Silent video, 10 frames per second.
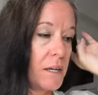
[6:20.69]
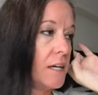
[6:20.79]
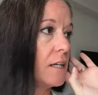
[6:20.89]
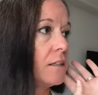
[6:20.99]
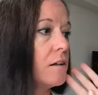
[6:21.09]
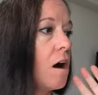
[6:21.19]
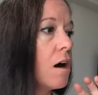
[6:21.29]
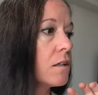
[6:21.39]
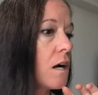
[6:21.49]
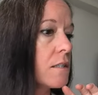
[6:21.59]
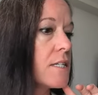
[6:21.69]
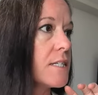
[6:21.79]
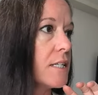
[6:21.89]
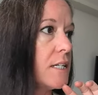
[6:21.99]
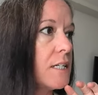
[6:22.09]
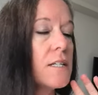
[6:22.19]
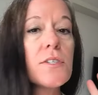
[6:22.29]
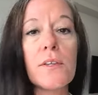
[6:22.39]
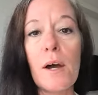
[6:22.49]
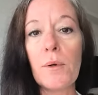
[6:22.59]
in Hong Kong City
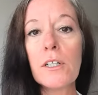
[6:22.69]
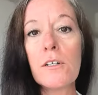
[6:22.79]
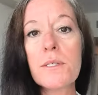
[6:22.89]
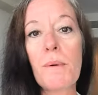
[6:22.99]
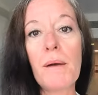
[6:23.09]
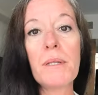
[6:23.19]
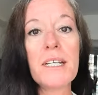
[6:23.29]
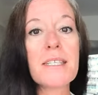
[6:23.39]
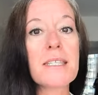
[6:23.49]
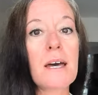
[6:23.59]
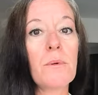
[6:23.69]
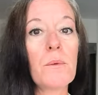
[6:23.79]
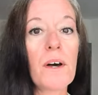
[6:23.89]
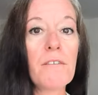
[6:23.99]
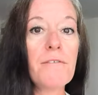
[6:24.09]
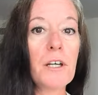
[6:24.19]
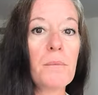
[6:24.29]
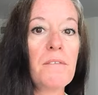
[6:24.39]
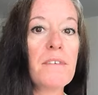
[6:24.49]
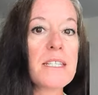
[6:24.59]
so that we're close by places that we want to
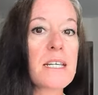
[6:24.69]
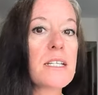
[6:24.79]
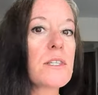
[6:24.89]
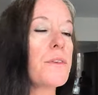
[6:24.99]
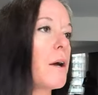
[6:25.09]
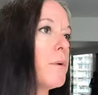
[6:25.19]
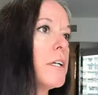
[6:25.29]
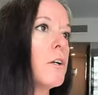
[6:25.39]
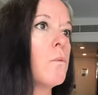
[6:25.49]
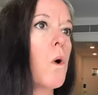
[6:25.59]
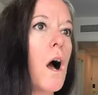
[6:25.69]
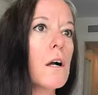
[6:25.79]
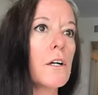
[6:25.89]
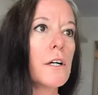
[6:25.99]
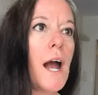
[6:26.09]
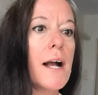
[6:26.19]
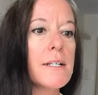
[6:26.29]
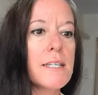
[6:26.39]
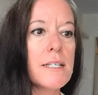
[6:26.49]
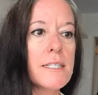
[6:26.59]
film and visit so that we could walk or
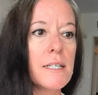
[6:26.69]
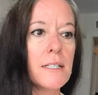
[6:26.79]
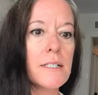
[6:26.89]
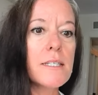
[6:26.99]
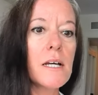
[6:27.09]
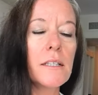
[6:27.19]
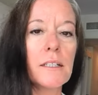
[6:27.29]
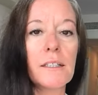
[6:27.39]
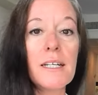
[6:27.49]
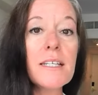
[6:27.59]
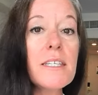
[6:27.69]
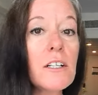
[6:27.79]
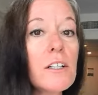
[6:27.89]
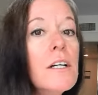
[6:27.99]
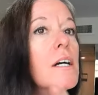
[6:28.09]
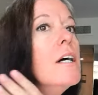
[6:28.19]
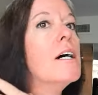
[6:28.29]
access things a little easier.